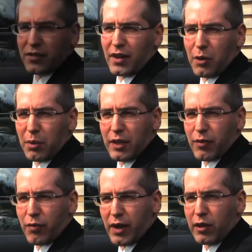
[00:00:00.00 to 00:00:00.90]
car will live
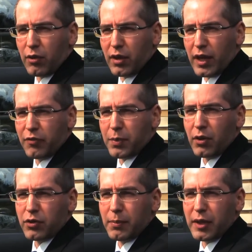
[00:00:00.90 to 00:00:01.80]
a very long life, but
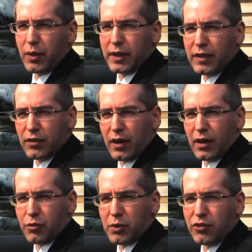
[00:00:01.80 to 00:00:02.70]
ultimately when these
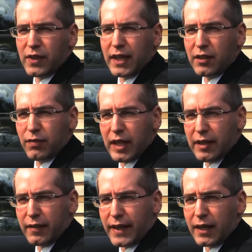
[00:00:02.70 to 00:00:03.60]
cars reach the end of
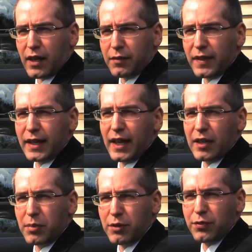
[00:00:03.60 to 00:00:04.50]
their life, they
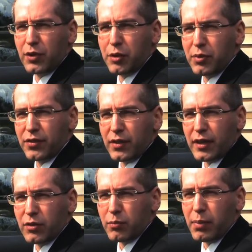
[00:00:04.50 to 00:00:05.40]
can be fully
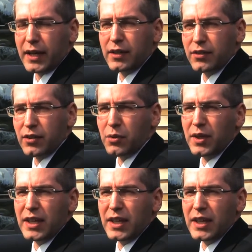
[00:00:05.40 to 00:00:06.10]
recycled back into